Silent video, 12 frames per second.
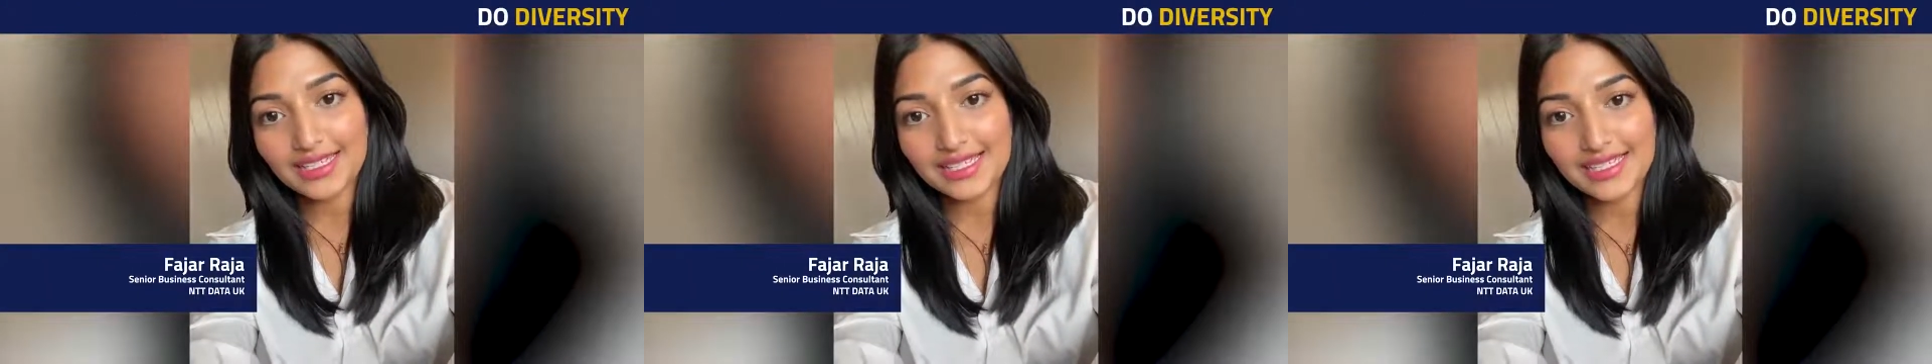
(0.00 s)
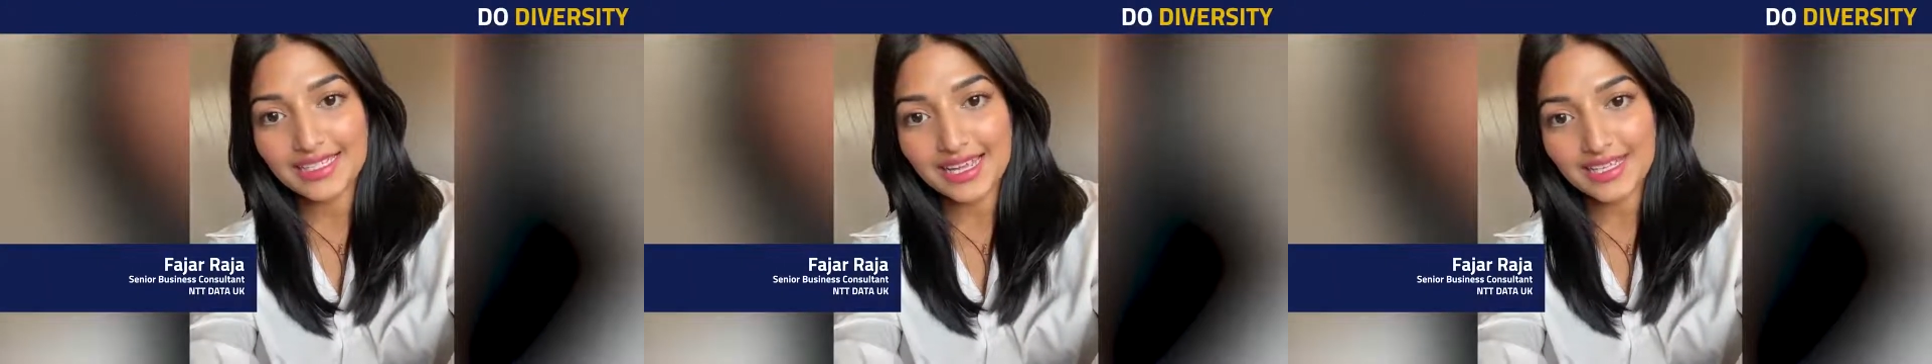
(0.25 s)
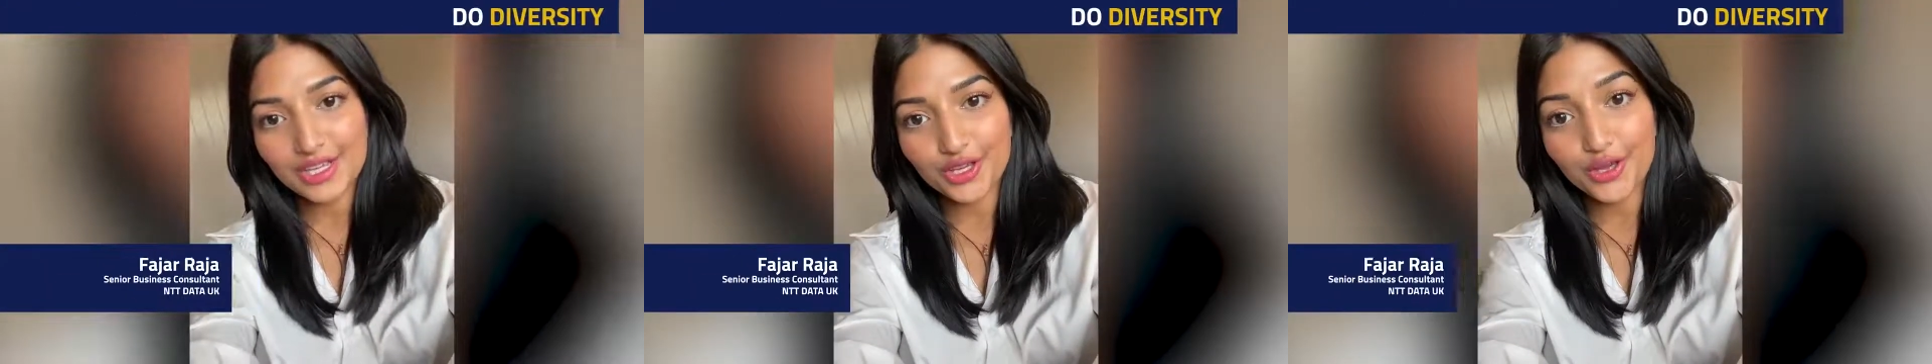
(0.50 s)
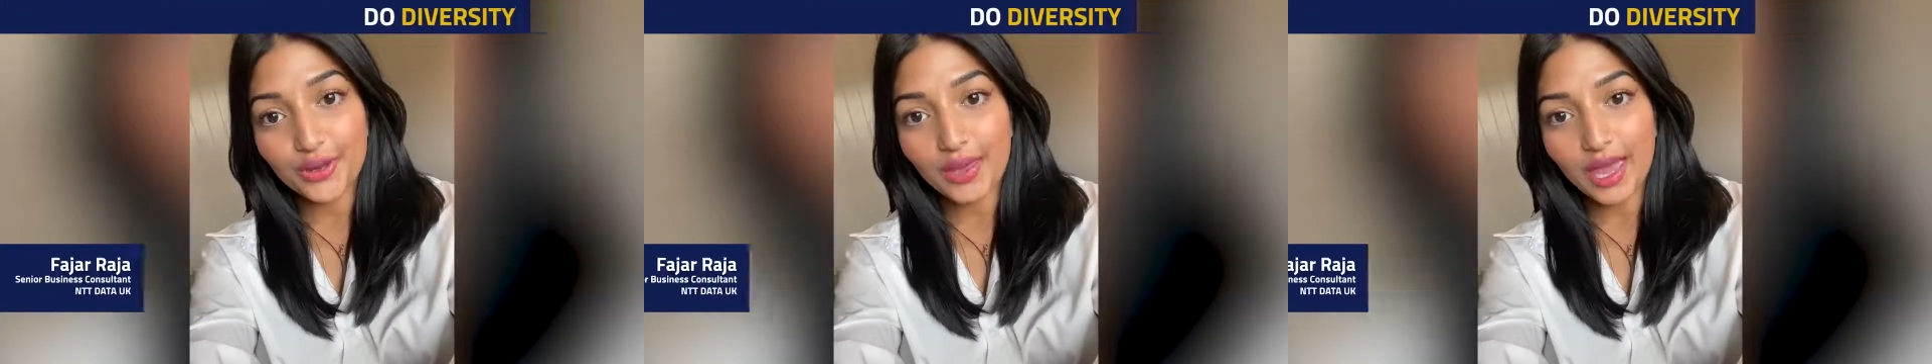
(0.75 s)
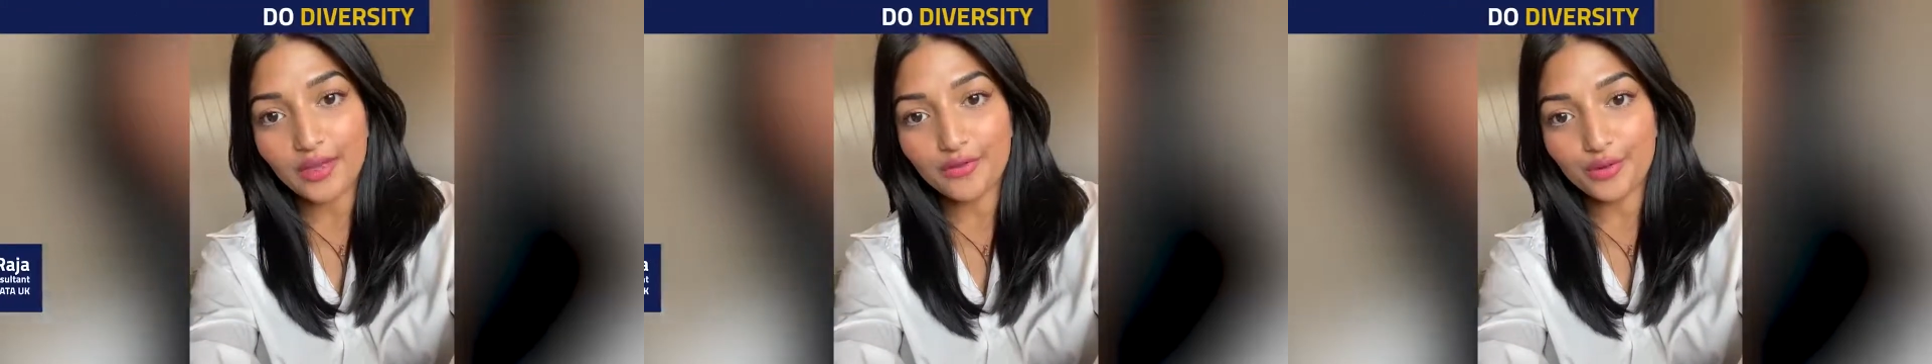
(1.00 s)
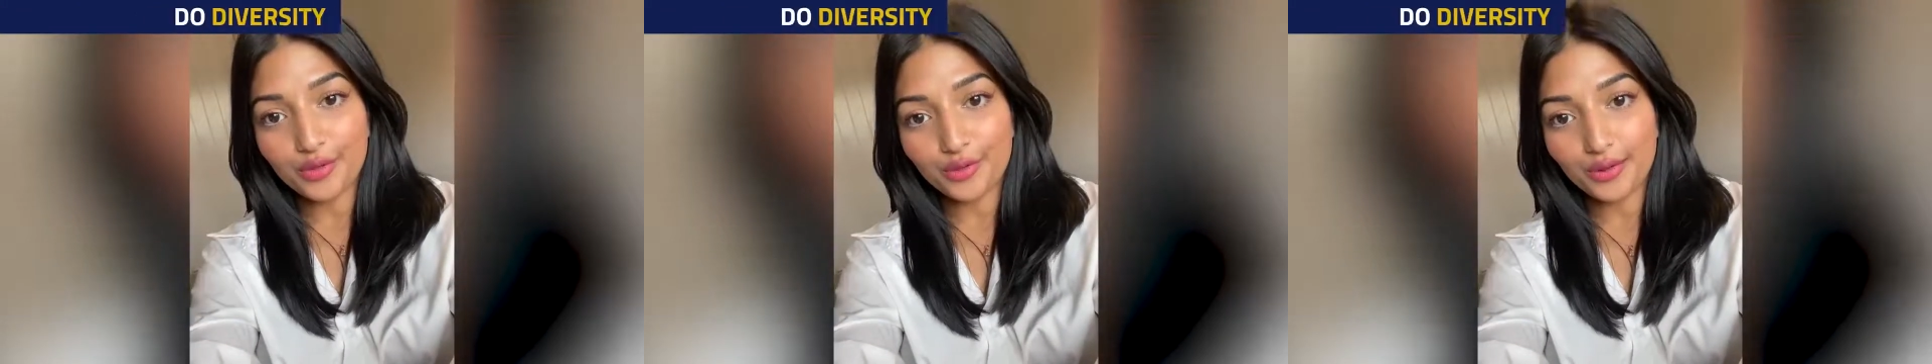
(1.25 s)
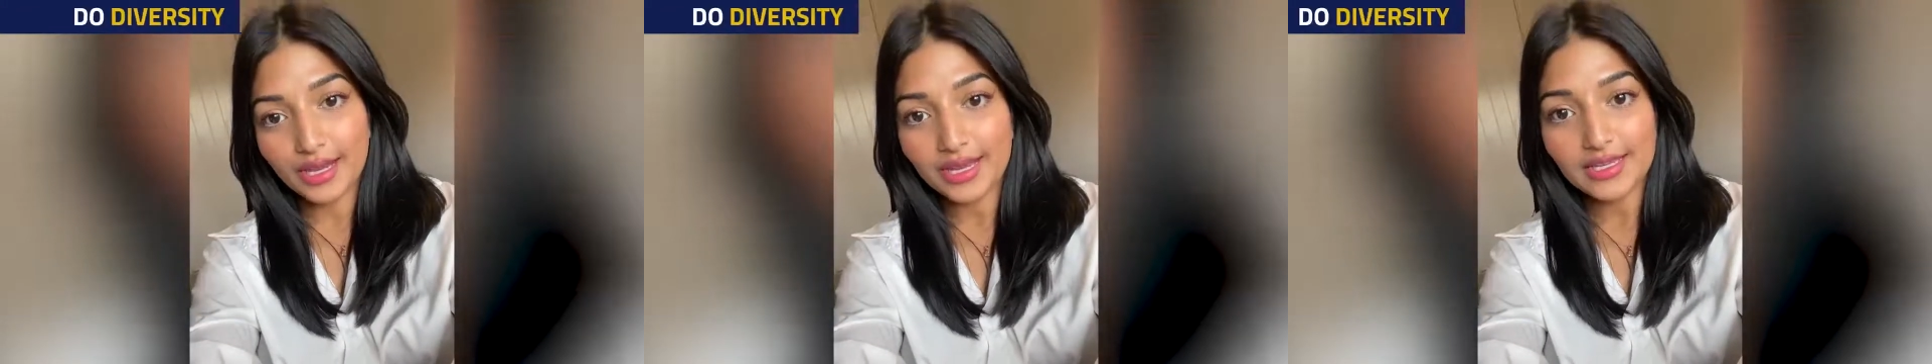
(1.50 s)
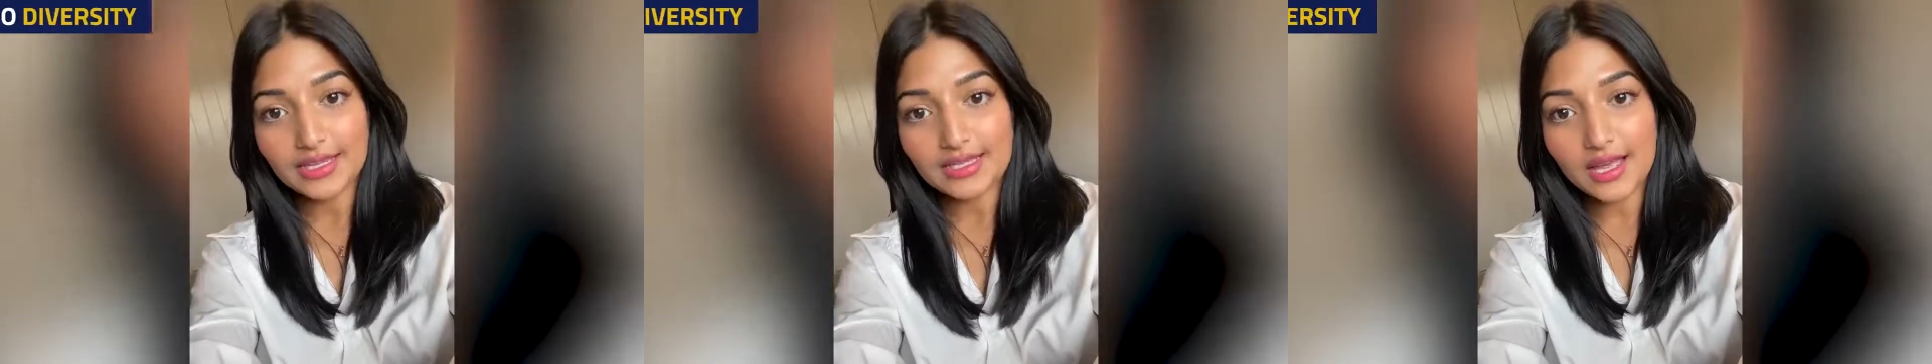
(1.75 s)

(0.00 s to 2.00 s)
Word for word: NTT DATA UK for three years.